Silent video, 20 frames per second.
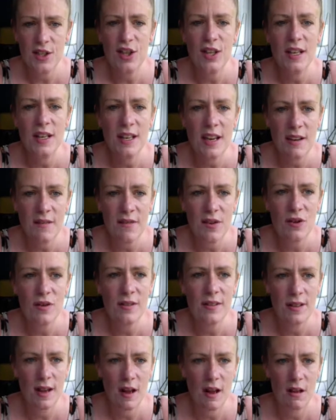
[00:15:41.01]
to give
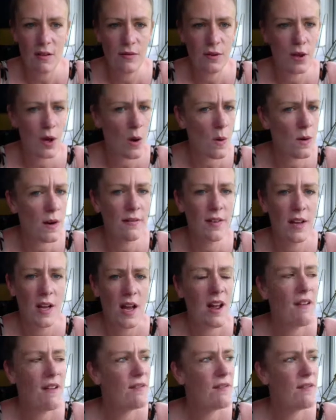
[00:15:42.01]
yourself, go and have,